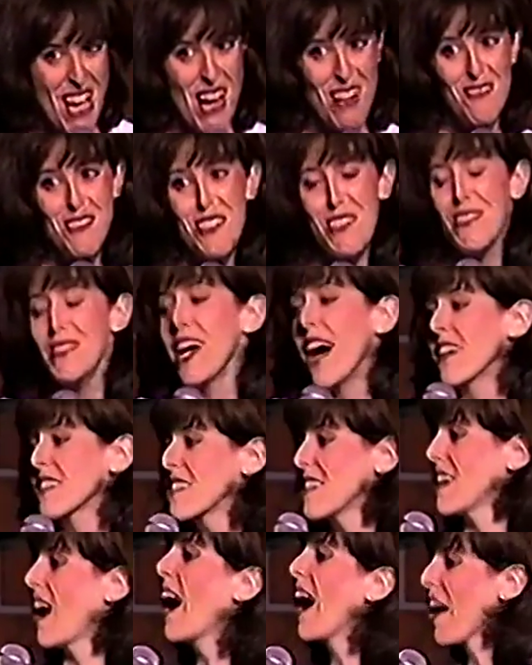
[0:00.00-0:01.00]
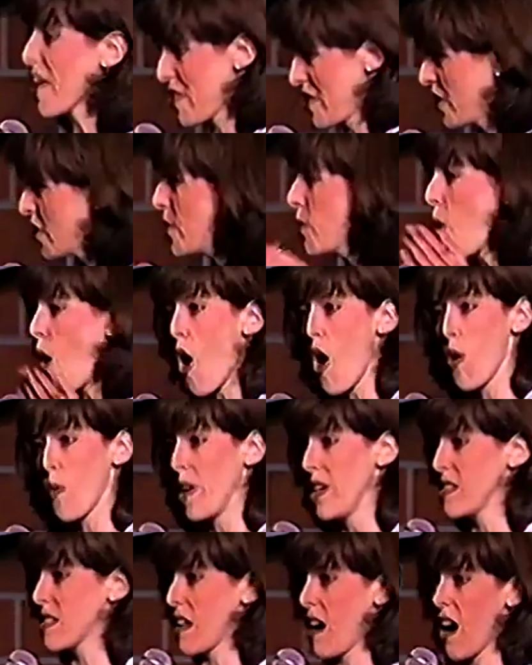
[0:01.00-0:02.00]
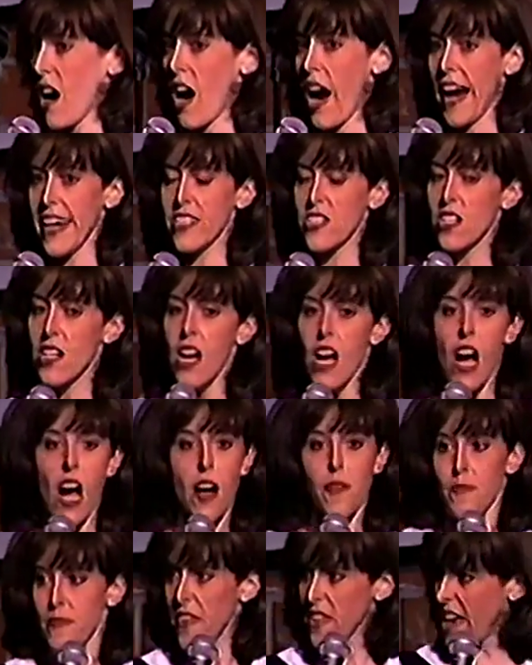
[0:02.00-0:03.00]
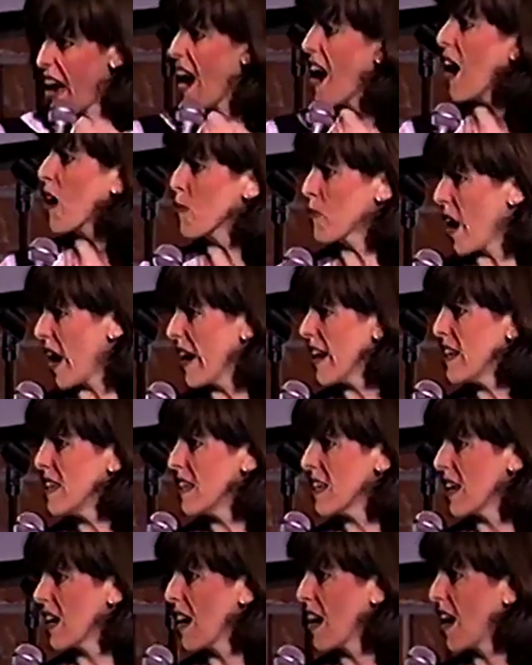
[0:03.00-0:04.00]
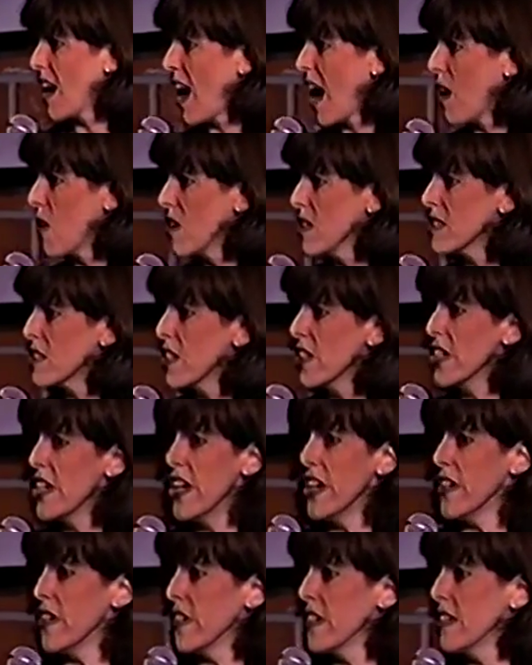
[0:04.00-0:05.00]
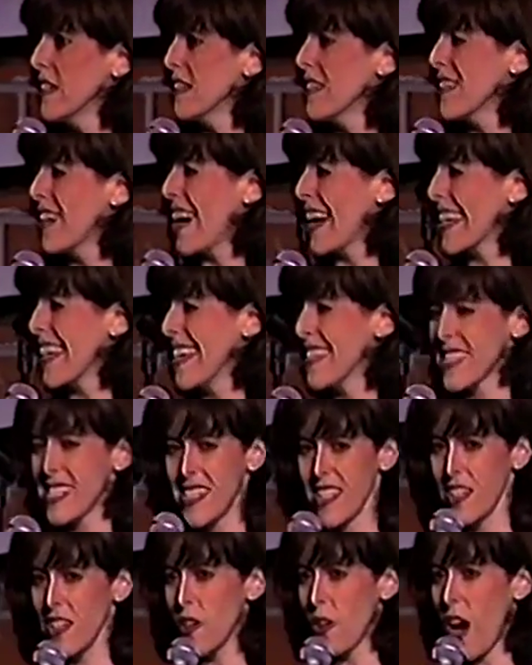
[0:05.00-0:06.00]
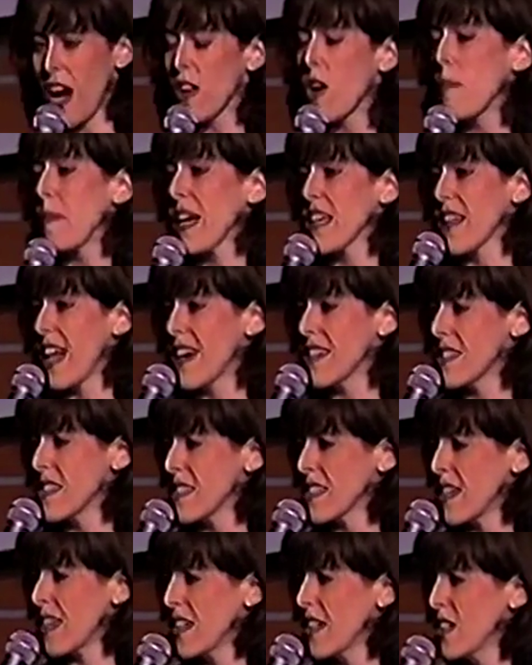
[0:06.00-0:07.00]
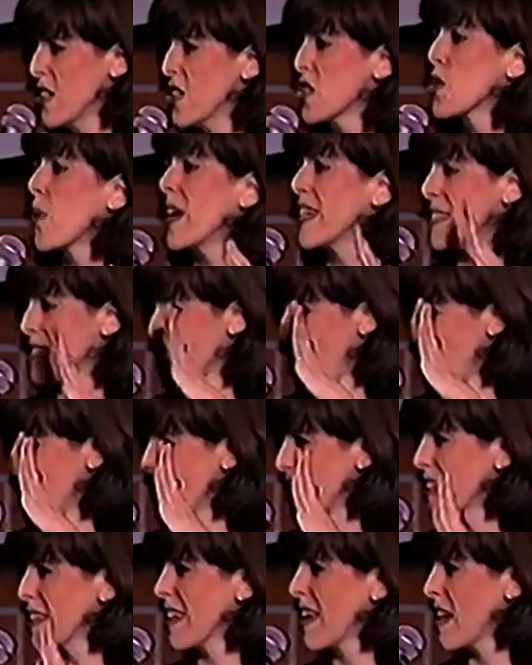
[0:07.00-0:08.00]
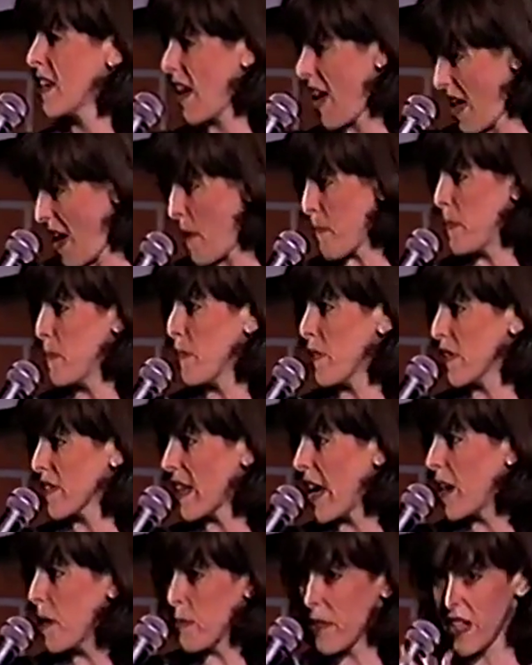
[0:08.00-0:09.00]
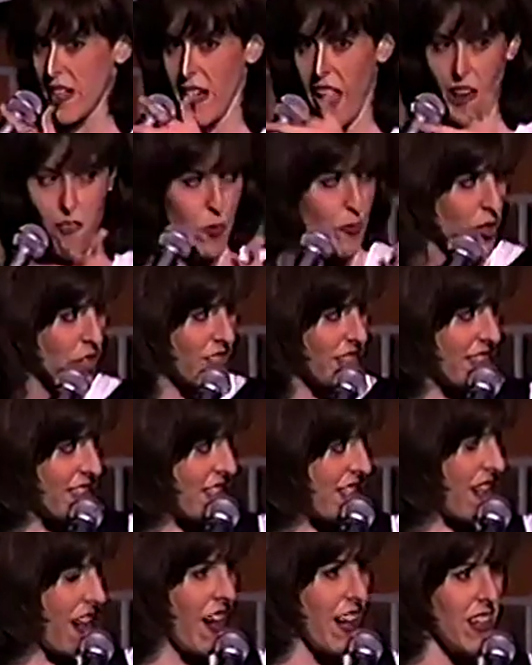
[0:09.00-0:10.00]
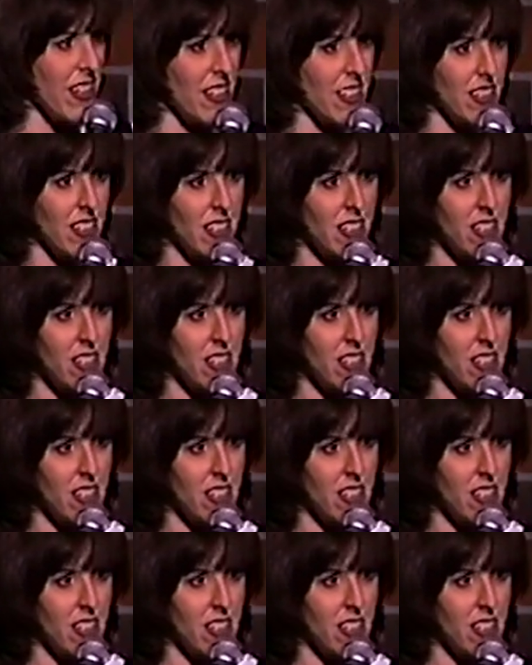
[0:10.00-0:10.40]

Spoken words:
I'm too young to die. I think you always are. Yeah, right? How old are you? I can't see you. I don't have my glasses on. You're 27. Happy birthday. Anybody have a birthday tonight?